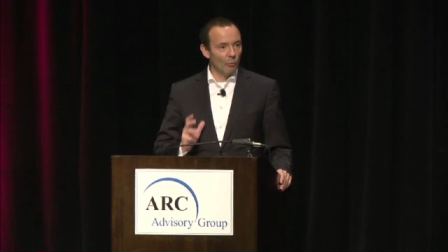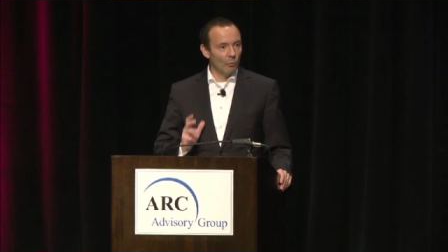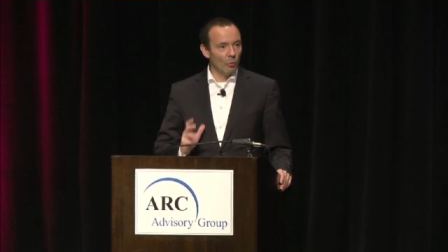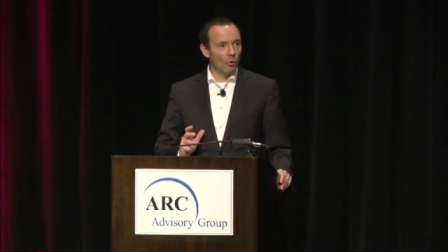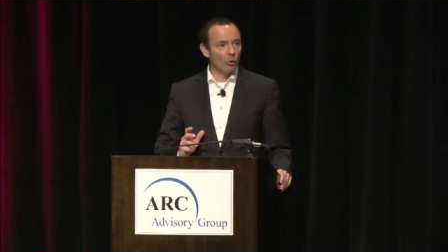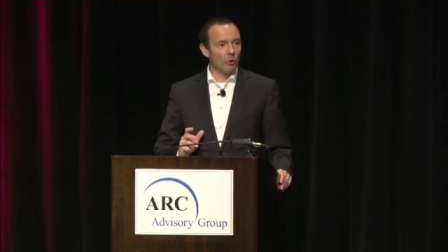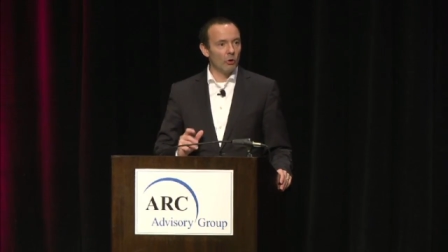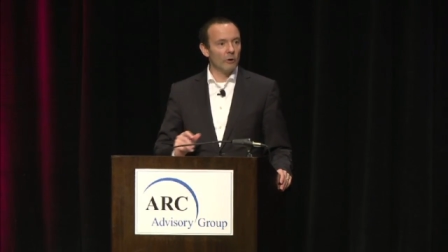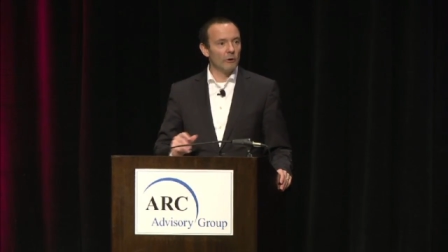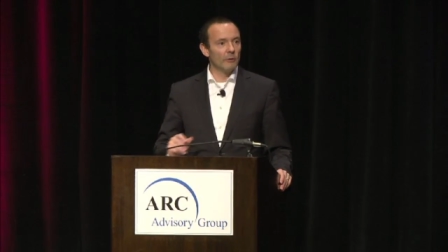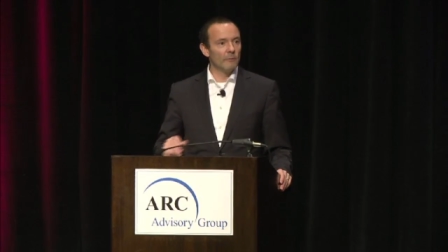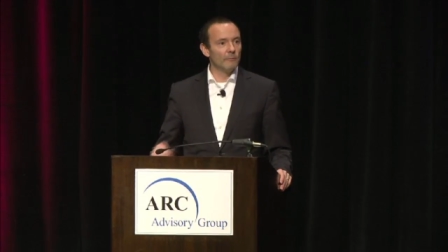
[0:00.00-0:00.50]

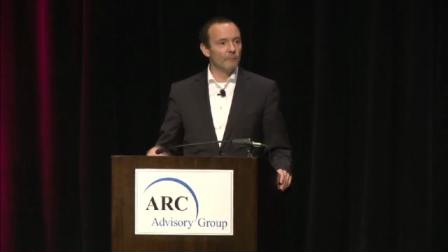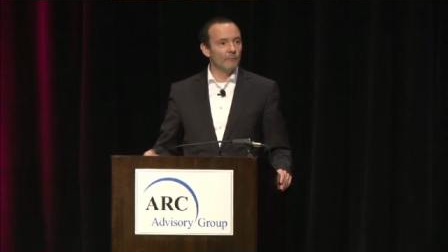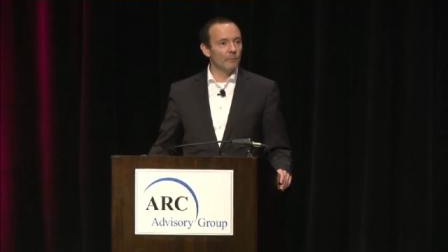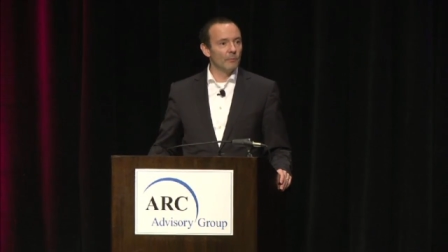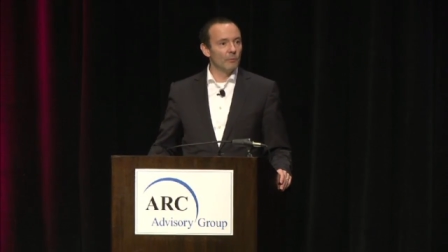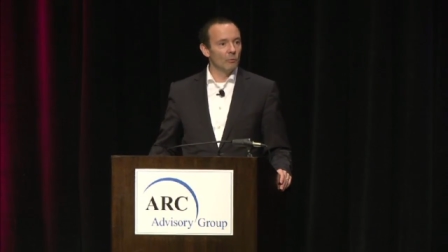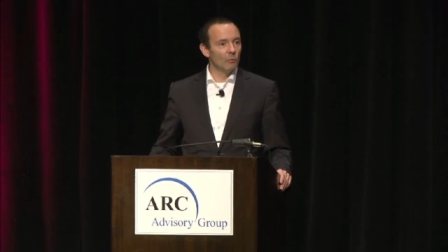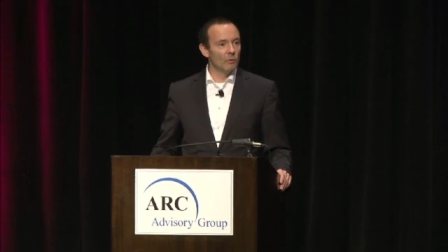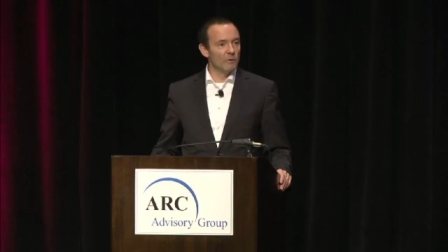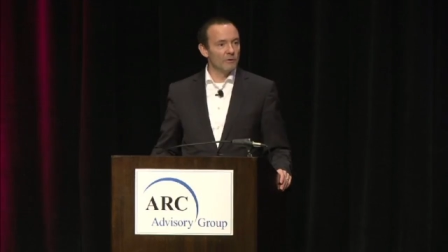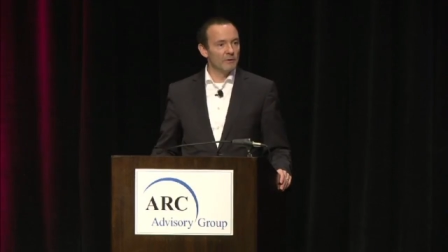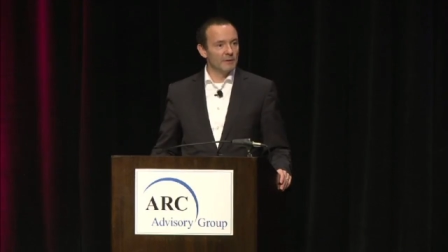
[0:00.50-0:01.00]
more
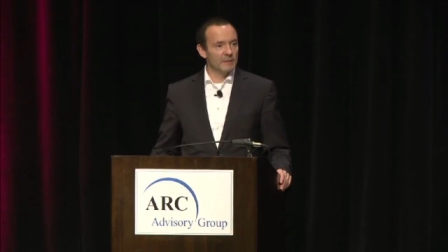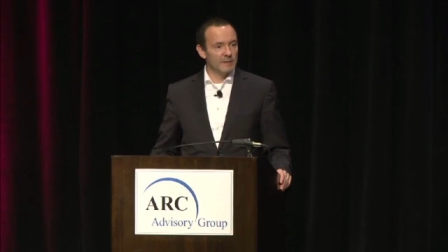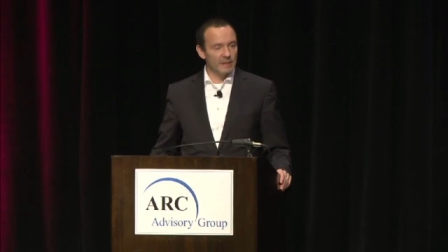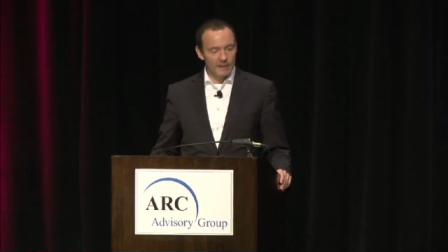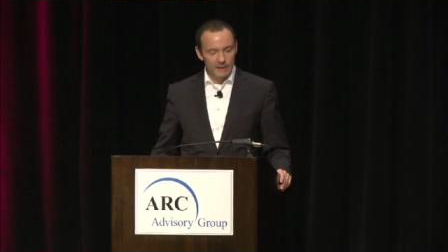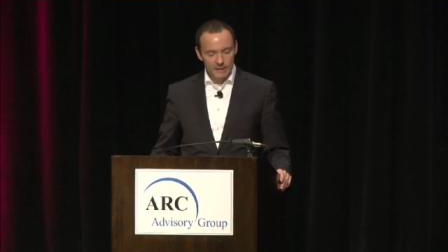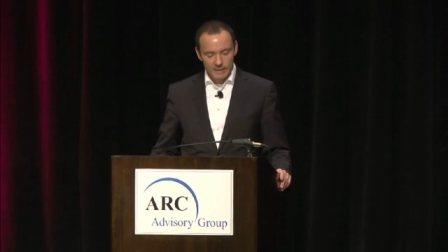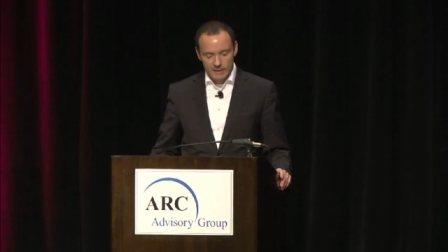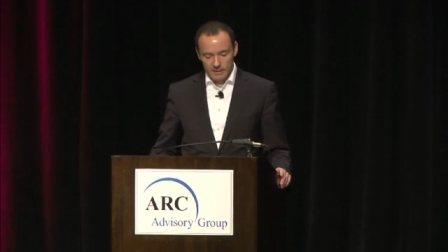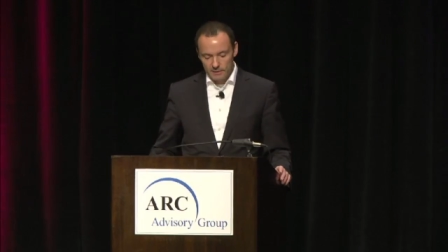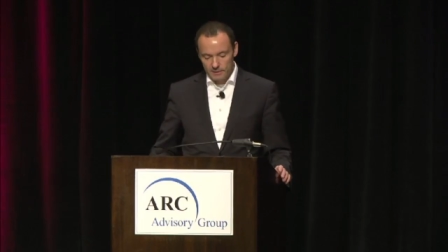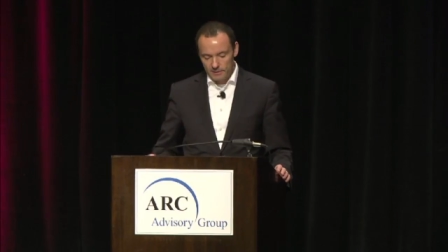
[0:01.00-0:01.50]
with the
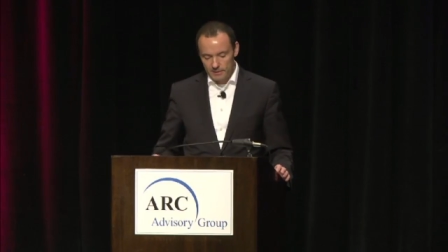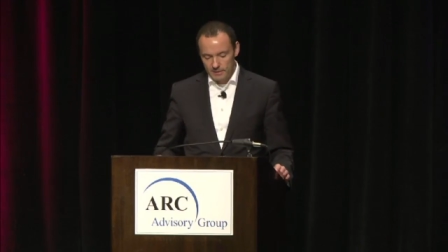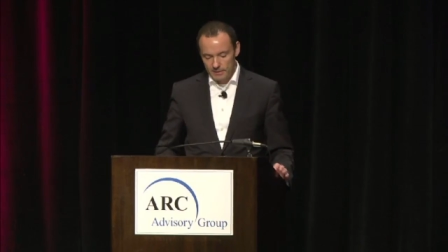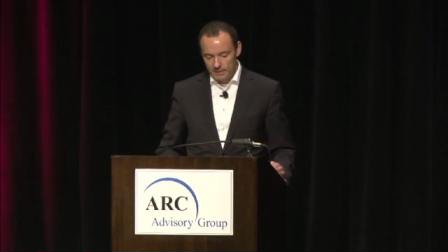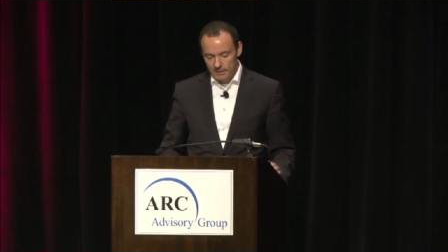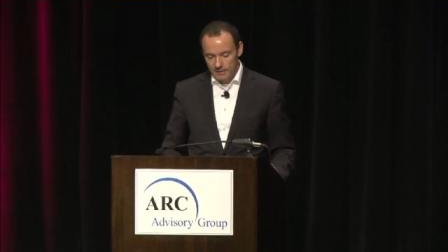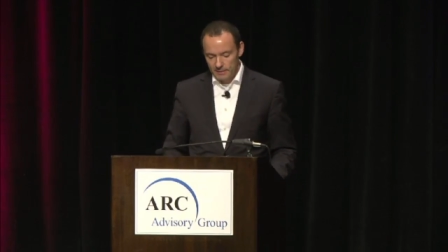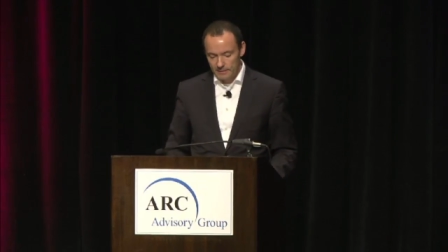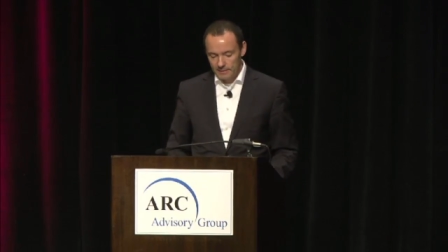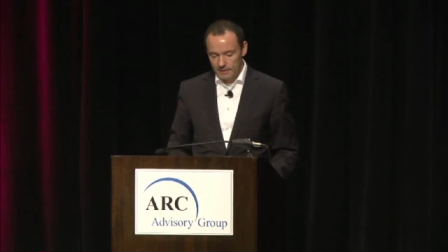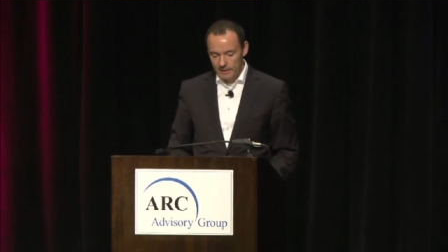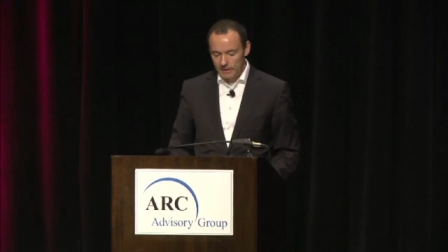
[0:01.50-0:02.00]
data
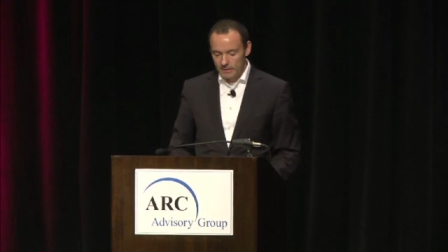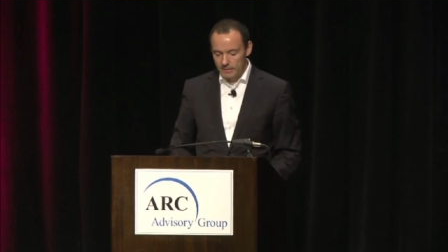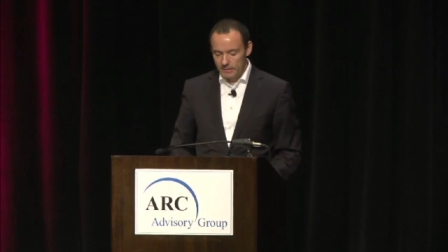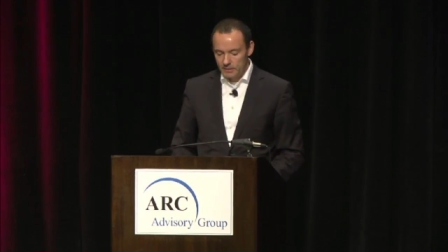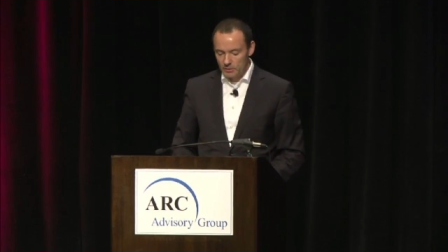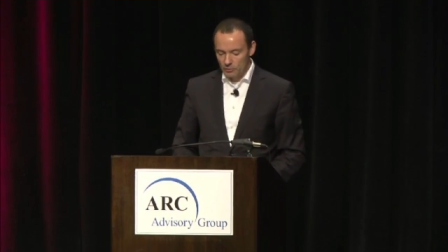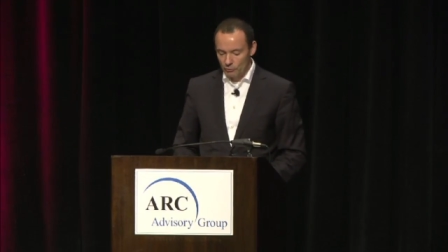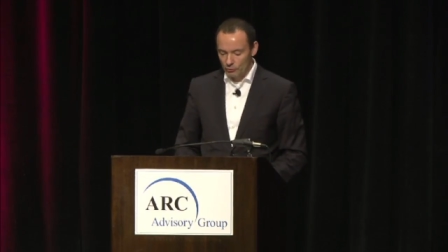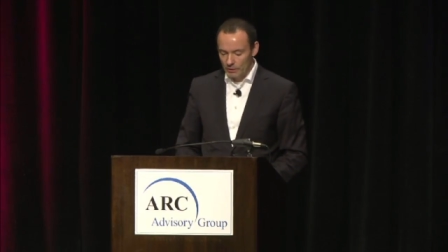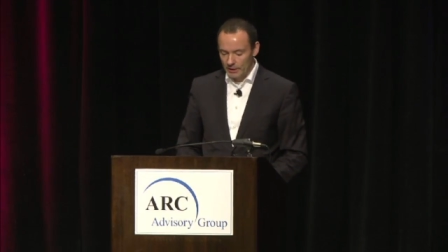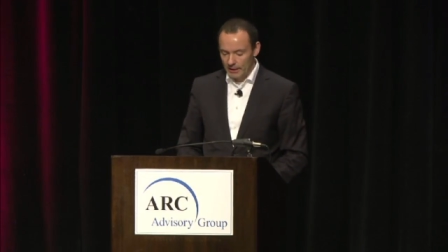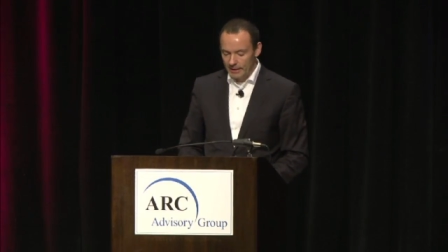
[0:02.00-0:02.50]
that
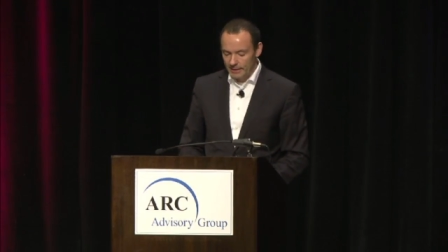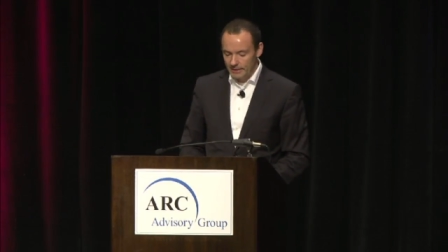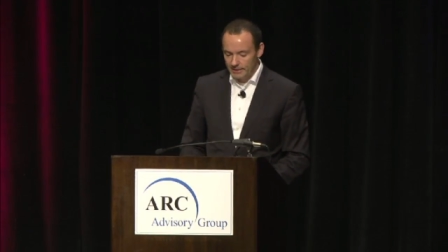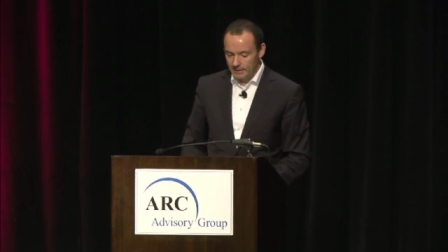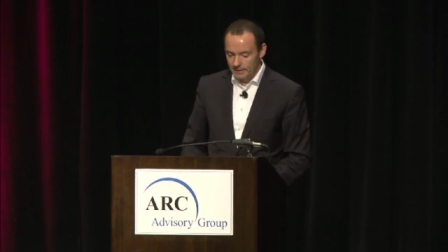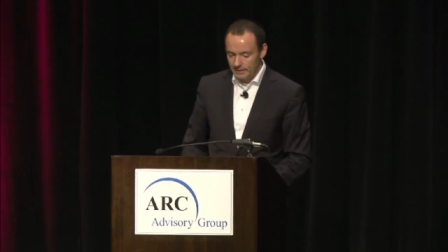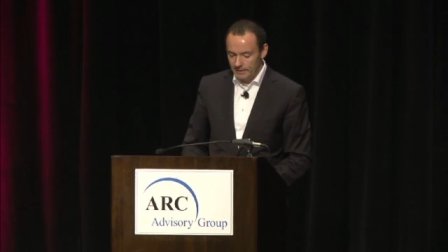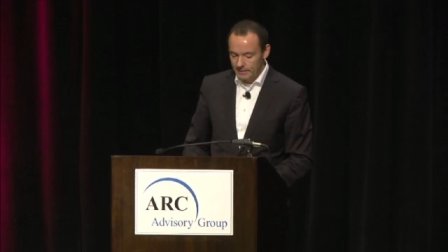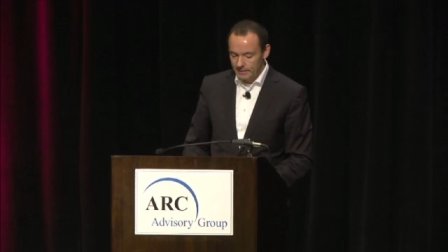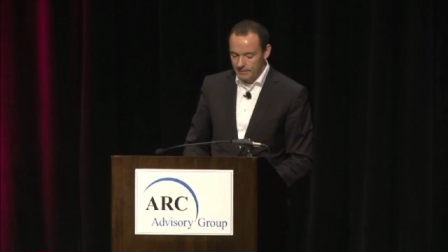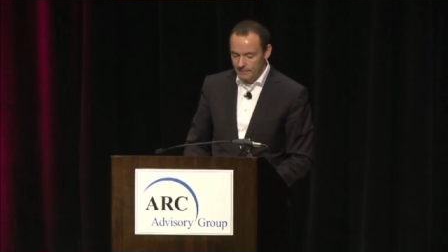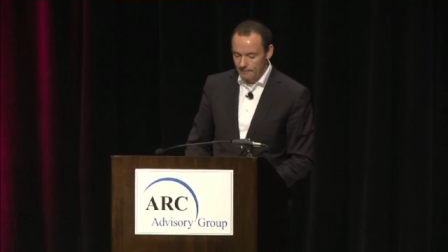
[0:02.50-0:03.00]
is
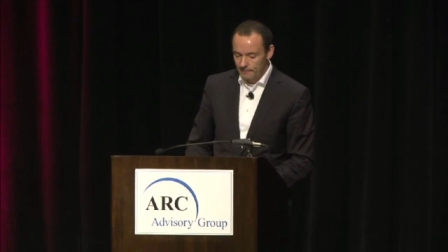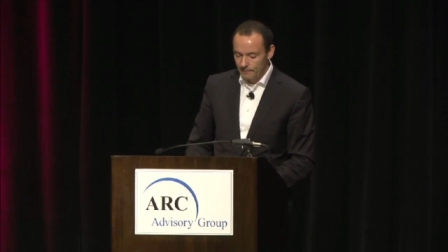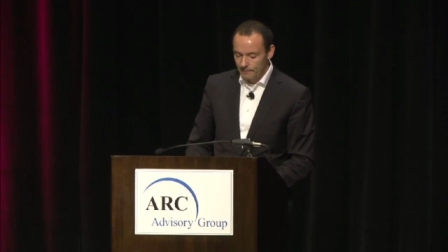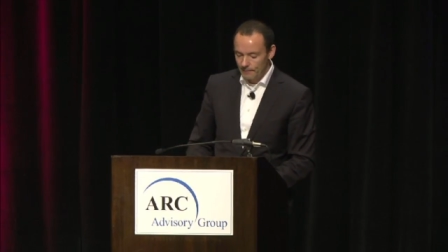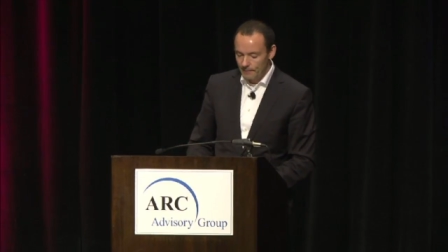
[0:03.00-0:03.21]
created.